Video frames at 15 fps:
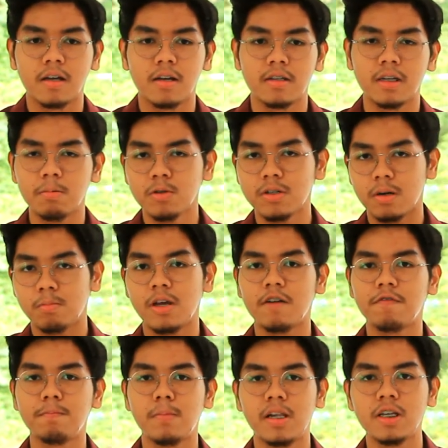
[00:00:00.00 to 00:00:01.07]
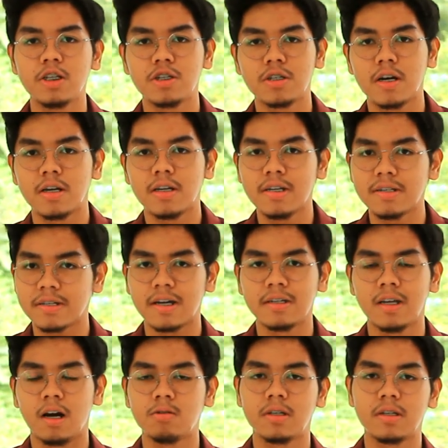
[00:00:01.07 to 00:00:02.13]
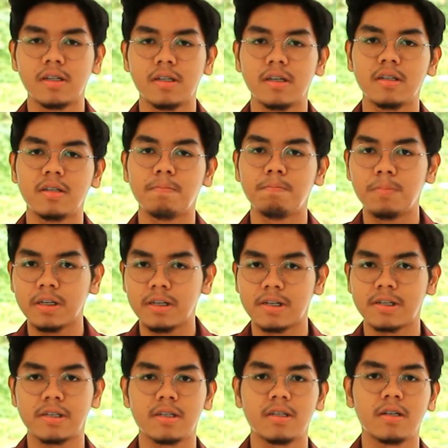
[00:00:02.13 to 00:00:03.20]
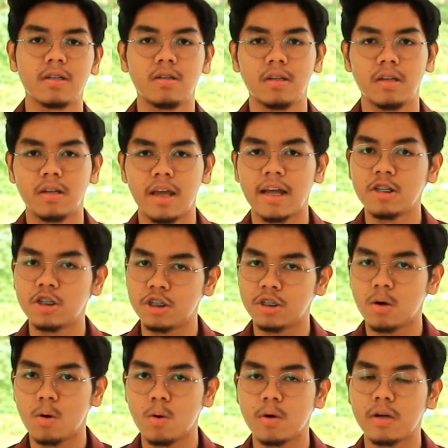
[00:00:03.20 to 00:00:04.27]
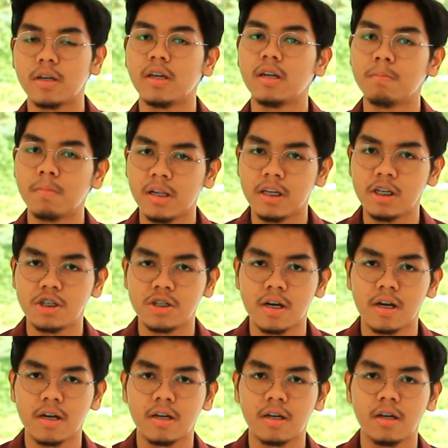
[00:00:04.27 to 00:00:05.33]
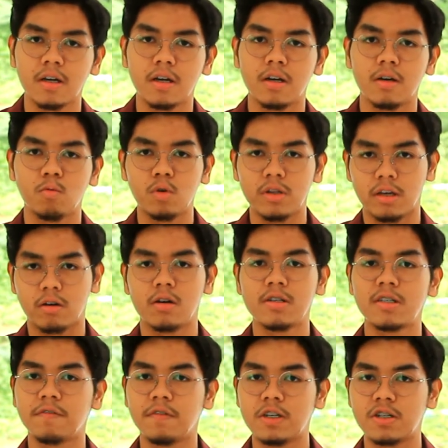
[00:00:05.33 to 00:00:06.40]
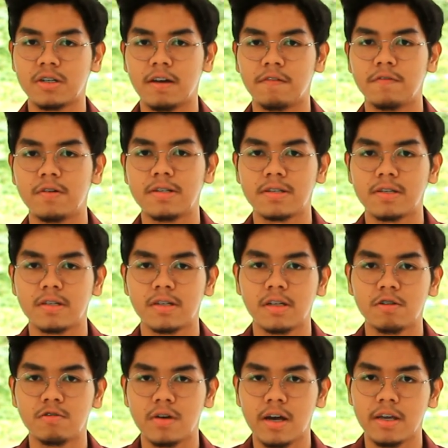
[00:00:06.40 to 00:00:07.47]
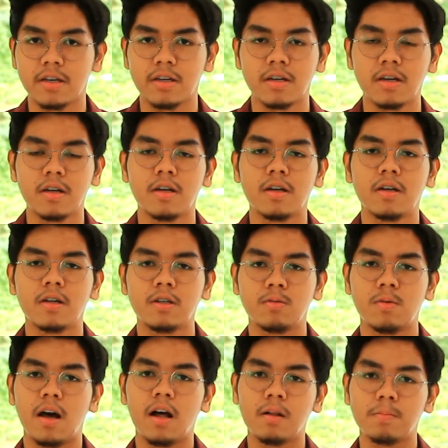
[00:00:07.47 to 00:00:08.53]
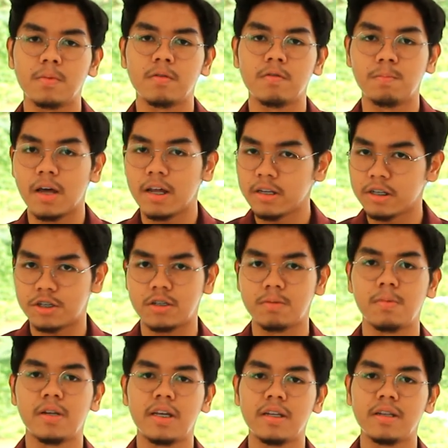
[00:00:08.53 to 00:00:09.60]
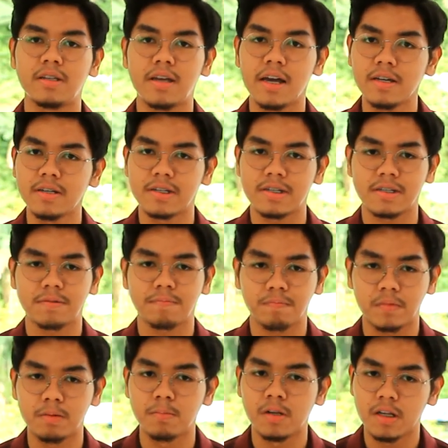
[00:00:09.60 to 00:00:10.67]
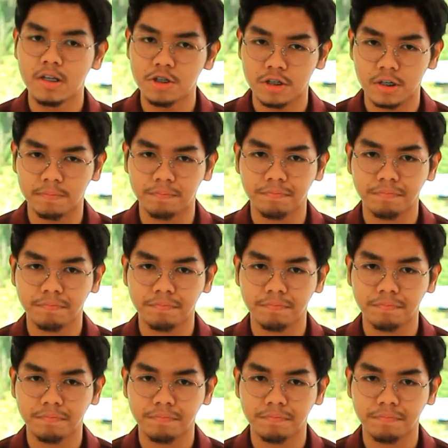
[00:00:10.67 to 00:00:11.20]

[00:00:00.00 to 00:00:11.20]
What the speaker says: WWF Malaysia is undoubtedly the biggest NGO in Malaysia with their conservation efforts in trying to help replenish the Malayan tigers in Malaysia.